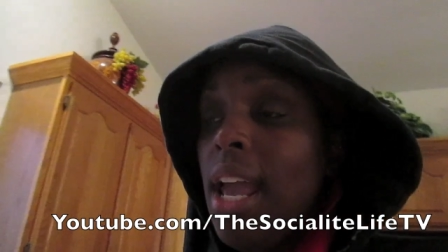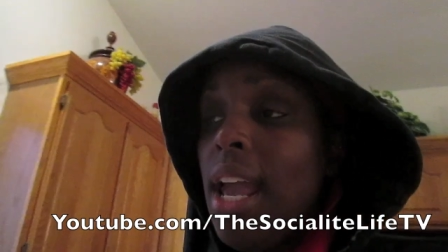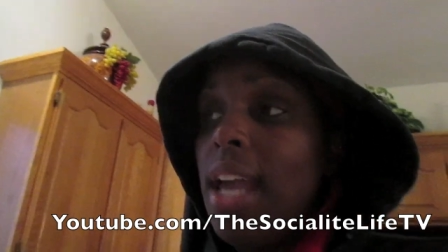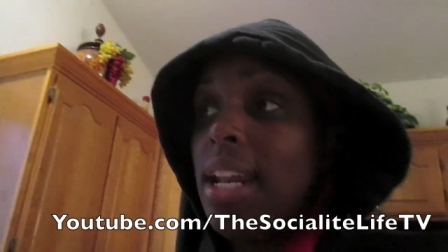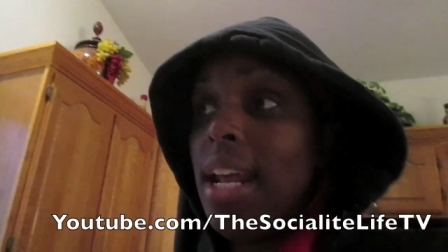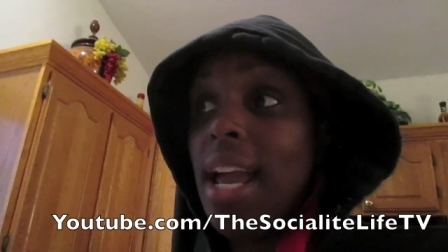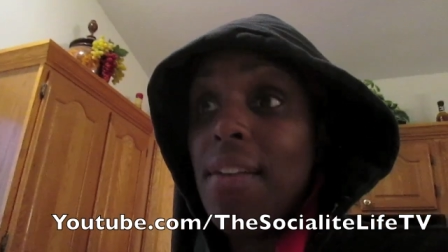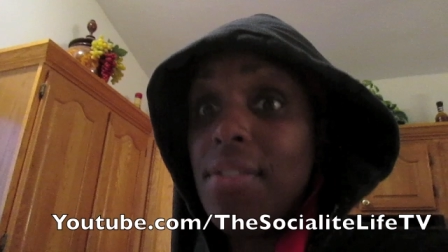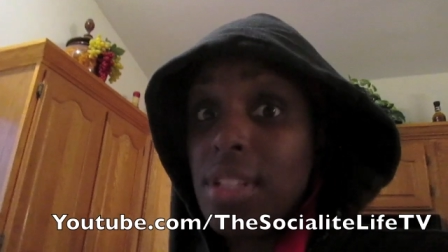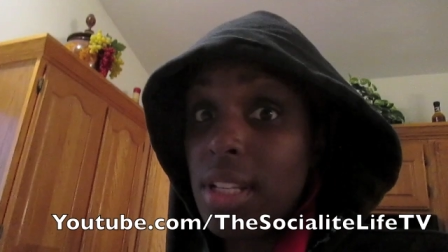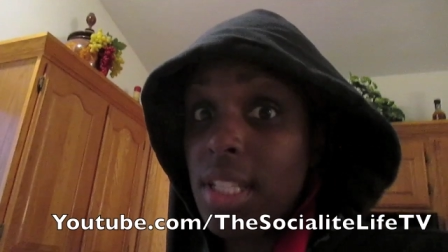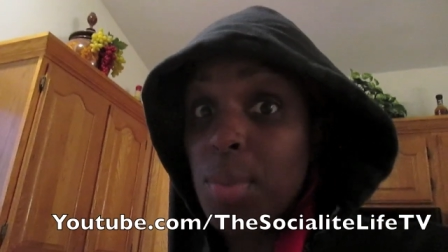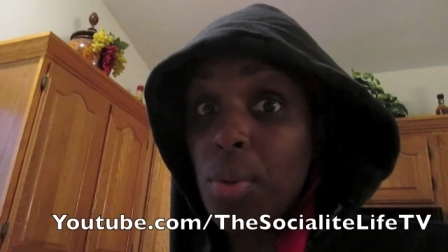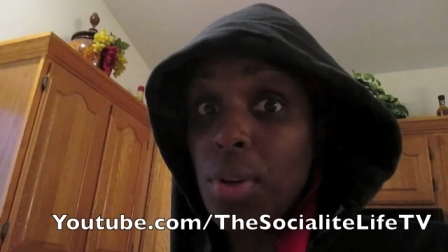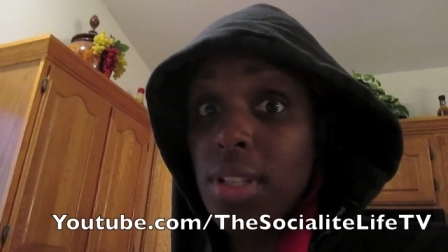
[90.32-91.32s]
And I haven't
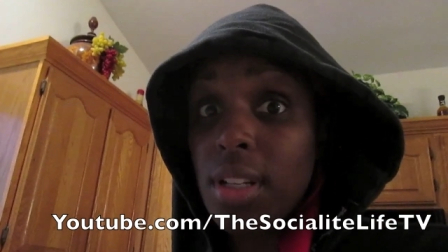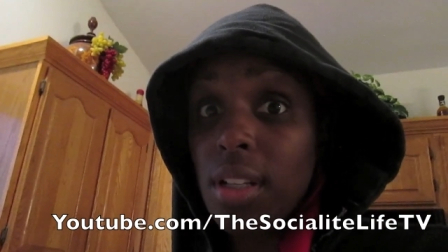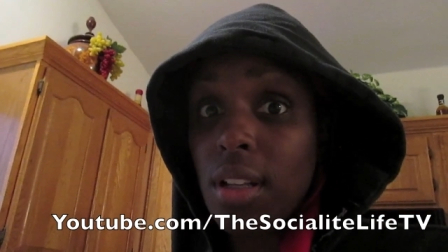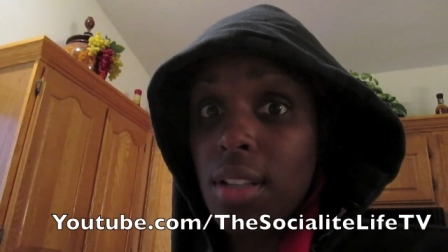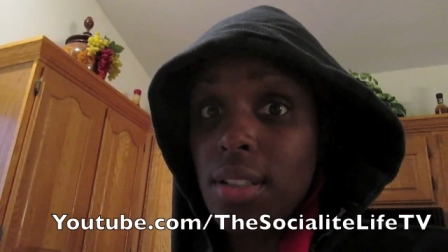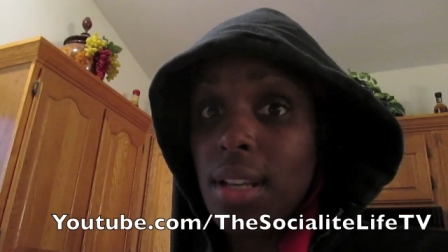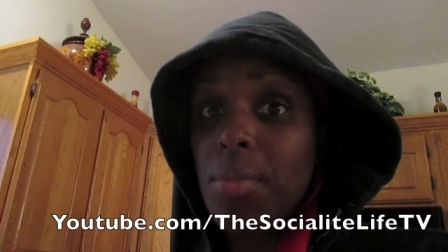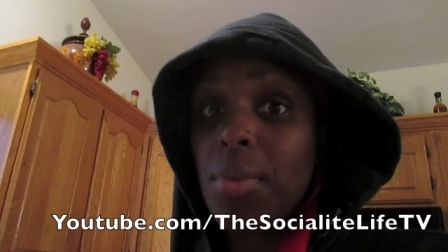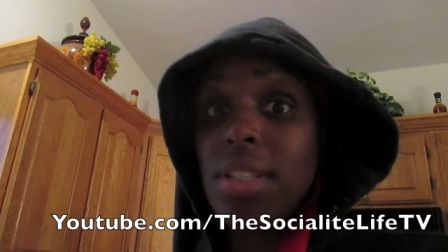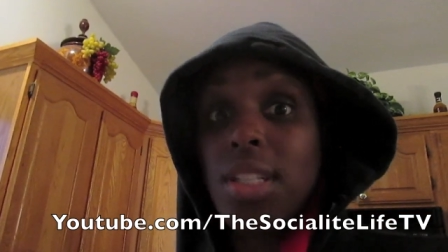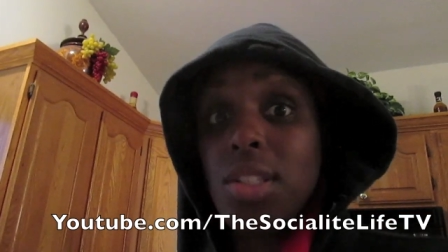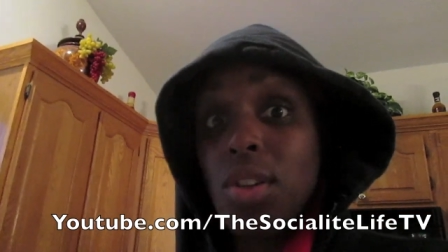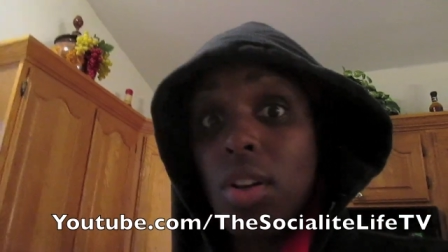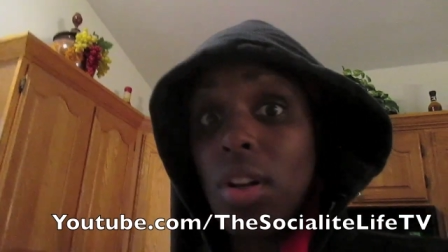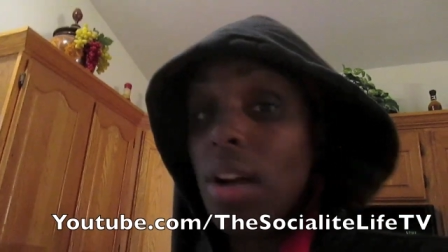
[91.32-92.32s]
done sprints in a long time because he
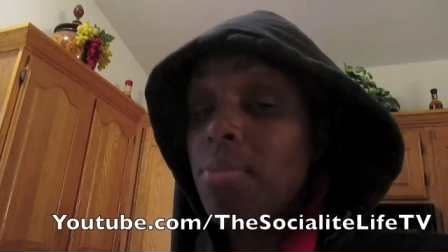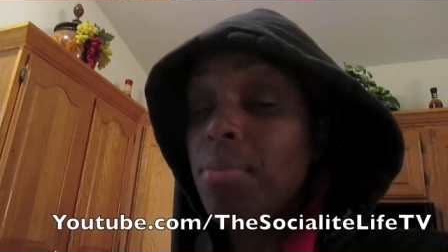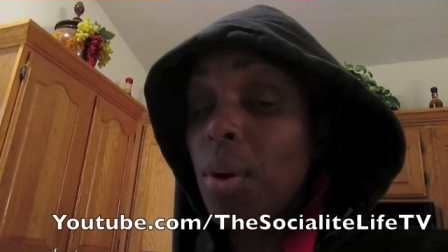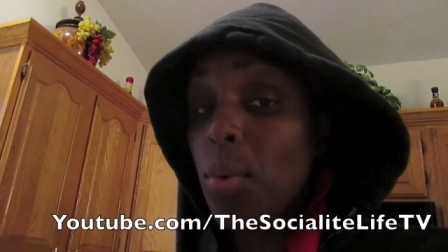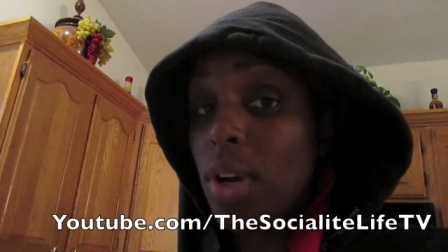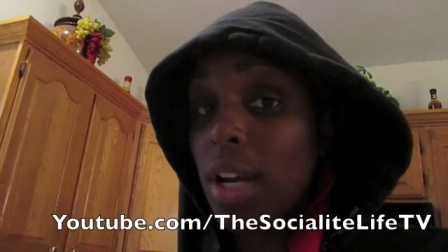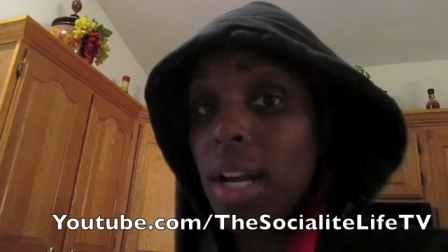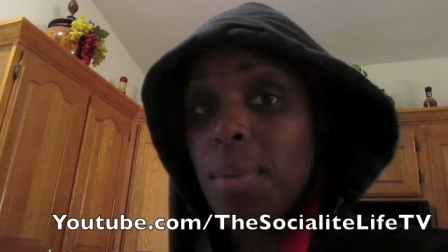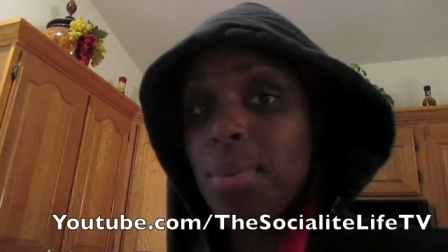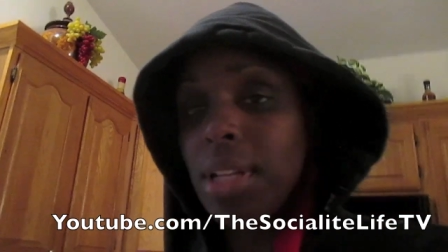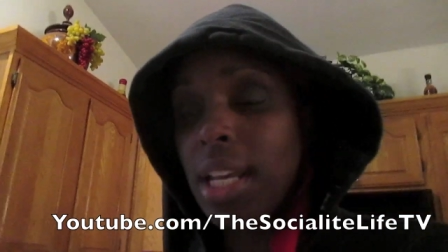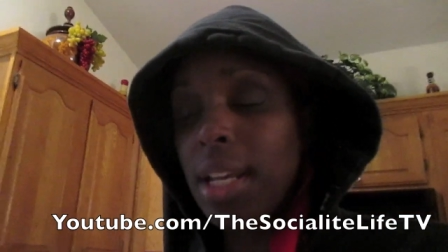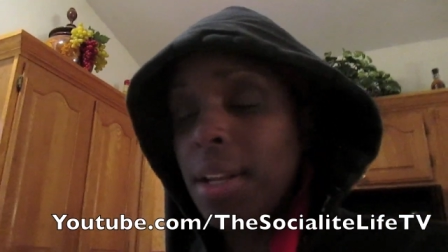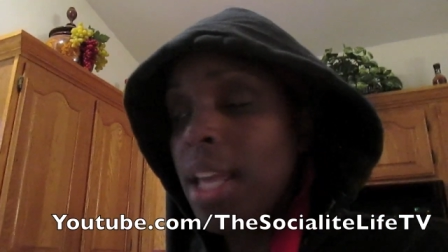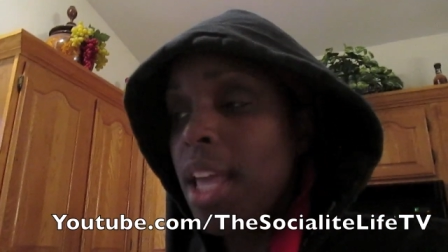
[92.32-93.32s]
took it off my workout
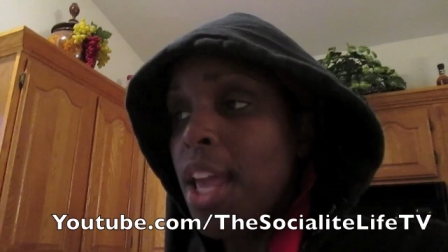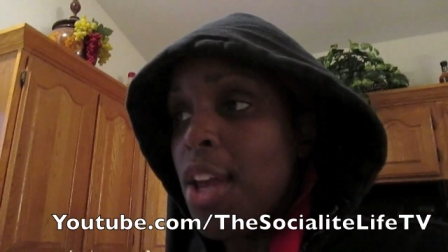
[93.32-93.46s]
plan.